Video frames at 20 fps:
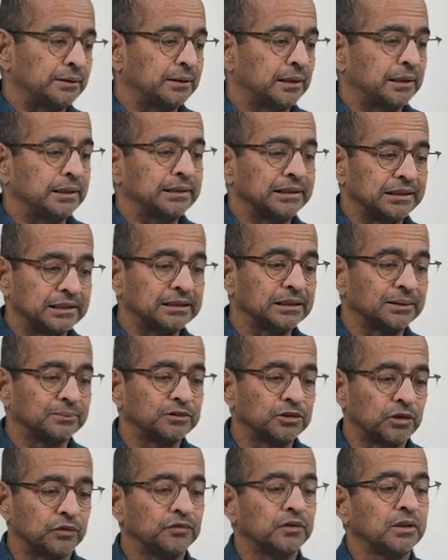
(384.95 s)
right, in
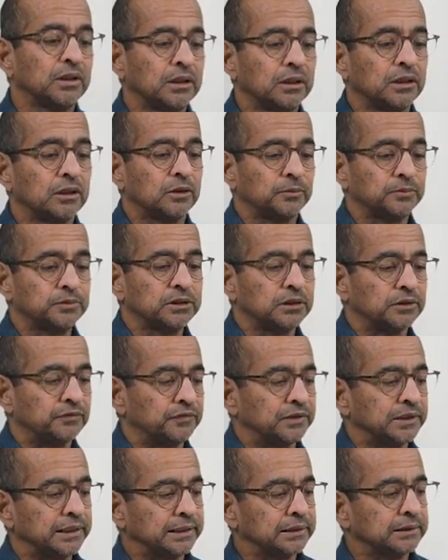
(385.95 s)
terms of
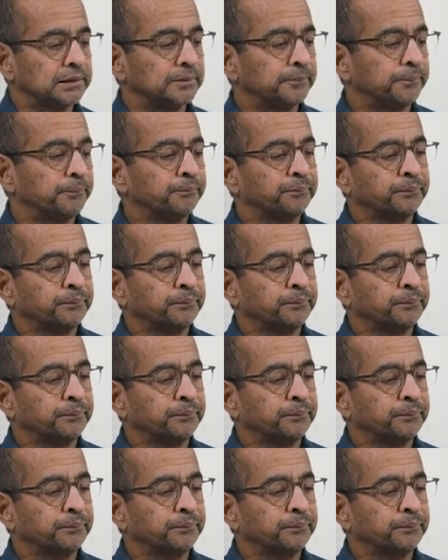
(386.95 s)
observed data.